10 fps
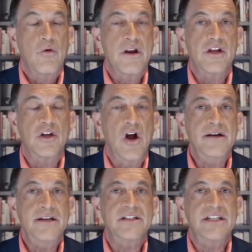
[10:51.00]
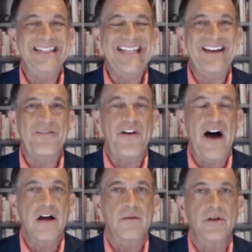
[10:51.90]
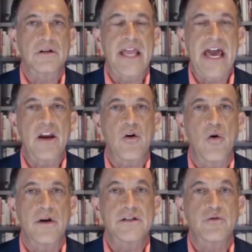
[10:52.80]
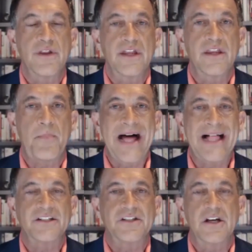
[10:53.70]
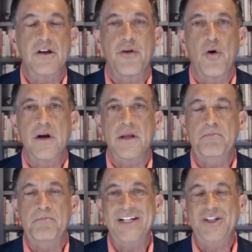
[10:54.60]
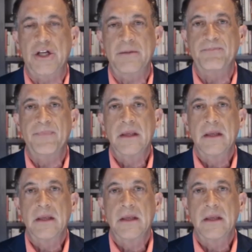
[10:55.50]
one of the largest identifiable categories within the Palestinian Authority budget